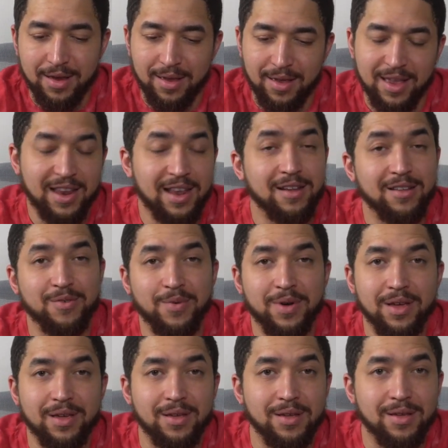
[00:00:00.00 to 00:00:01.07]
Get it out the
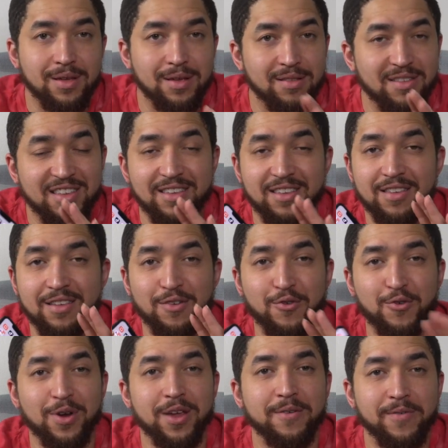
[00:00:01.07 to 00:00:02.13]
way. This is a
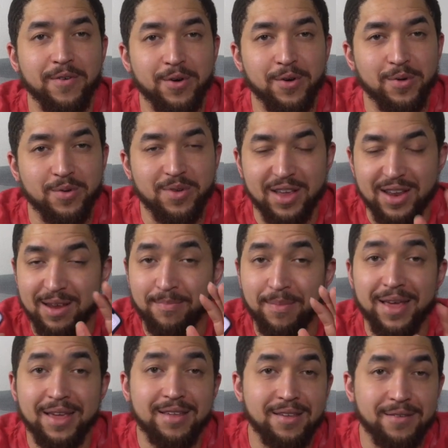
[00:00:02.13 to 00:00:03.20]
great phone, an
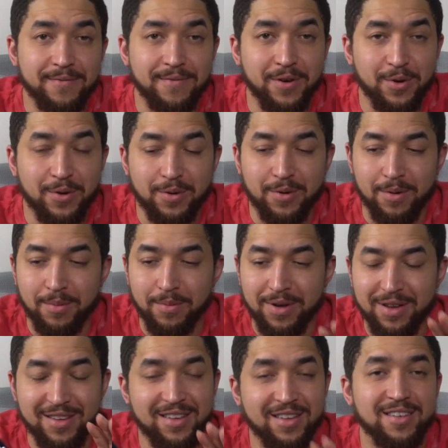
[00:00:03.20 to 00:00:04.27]
amazing phone, but
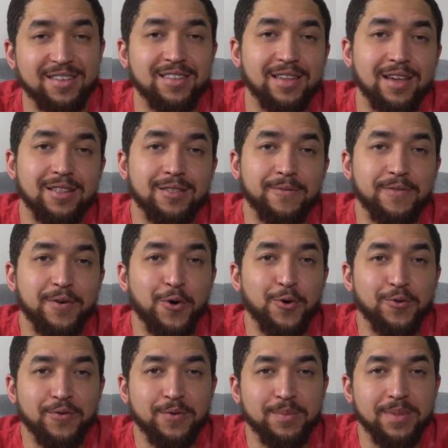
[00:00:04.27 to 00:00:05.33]
it's just not the
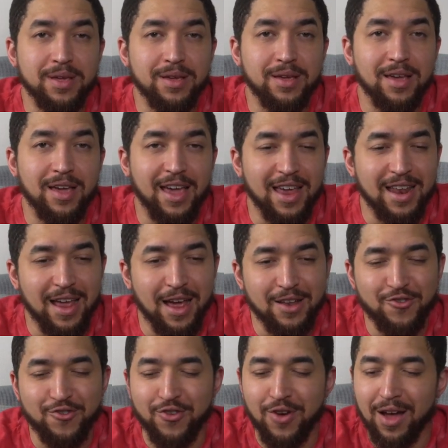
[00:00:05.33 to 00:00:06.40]
phone for me. And I
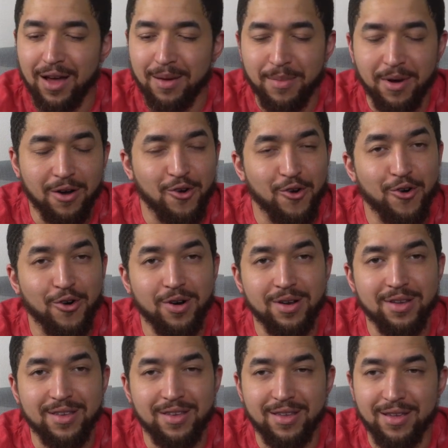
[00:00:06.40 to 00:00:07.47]
tried my
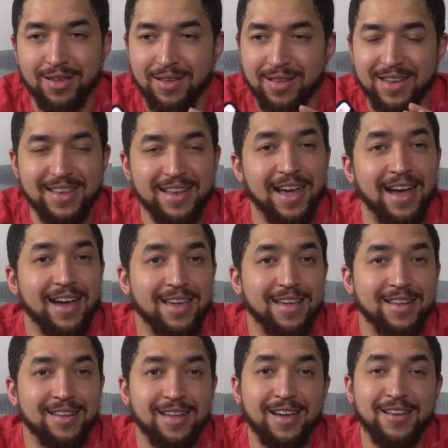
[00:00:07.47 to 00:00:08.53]
hardest to deny
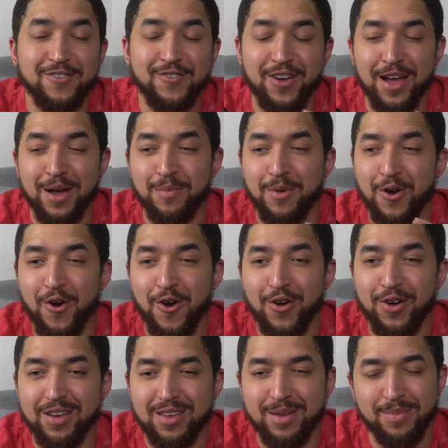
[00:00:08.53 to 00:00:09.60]
it. I tried my
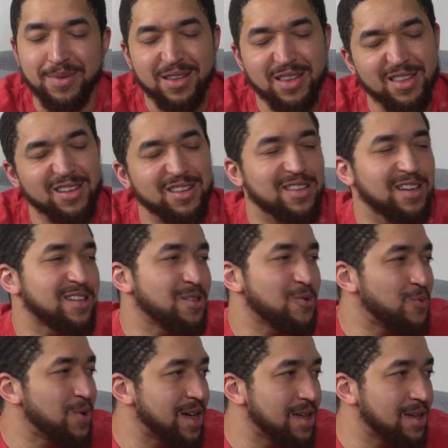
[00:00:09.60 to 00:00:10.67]
hardest to be looked out of the
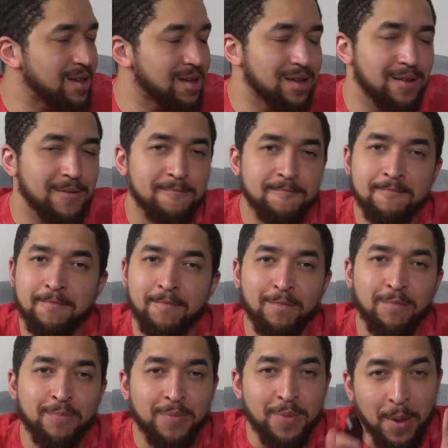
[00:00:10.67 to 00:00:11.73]
way,
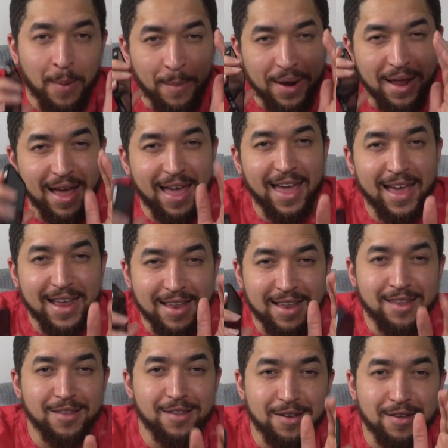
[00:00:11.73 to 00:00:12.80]
but I had to
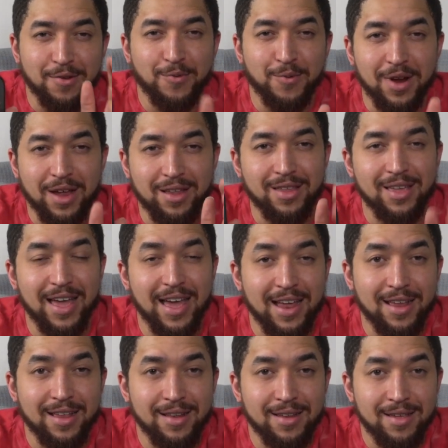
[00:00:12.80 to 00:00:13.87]
look directly at
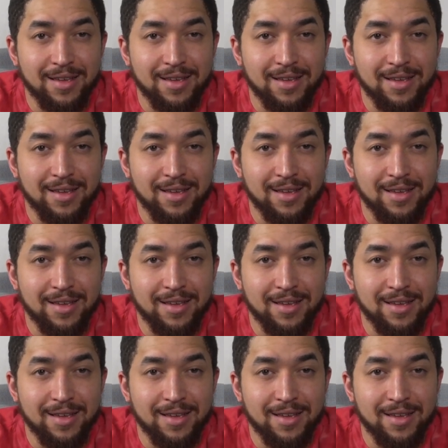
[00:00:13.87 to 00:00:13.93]
it.